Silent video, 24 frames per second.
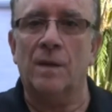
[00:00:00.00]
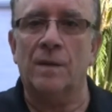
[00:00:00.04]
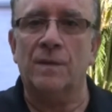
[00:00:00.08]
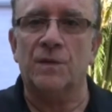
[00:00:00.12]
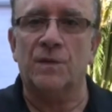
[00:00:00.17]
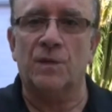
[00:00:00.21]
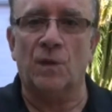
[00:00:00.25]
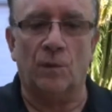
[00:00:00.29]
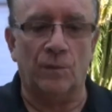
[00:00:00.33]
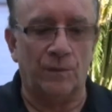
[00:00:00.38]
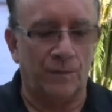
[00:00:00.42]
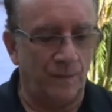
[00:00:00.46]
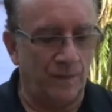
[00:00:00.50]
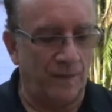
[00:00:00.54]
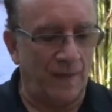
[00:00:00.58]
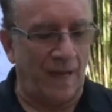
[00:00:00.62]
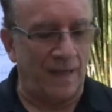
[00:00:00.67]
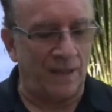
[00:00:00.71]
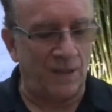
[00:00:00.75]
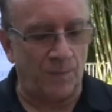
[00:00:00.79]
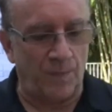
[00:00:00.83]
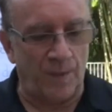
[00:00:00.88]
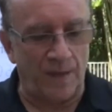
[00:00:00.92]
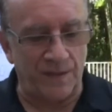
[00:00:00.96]
So
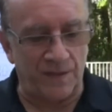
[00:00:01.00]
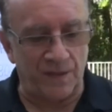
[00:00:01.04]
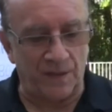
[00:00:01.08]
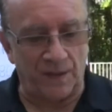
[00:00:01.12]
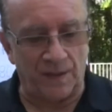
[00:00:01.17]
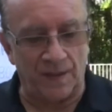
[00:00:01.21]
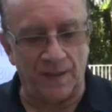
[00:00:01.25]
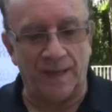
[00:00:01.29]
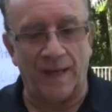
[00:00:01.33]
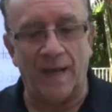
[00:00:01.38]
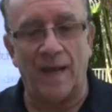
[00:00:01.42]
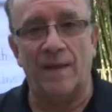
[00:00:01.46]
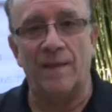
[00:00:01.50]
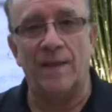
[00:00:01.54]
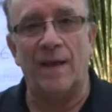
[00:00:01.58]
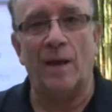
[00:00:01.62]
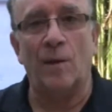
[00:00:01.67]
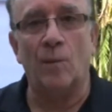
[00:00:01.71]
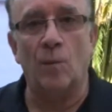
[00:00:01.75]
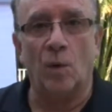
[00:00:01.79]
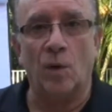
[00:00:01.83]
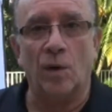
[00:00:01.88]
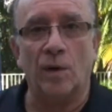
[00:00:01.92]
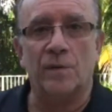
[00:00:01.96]
that's basically how
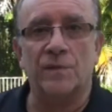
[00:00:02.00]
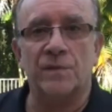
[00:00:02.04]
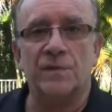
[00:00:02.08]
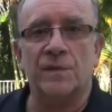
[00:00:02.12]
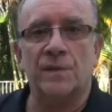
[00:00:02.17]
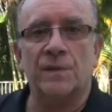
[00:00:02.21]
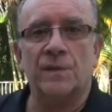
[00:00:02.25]
that works.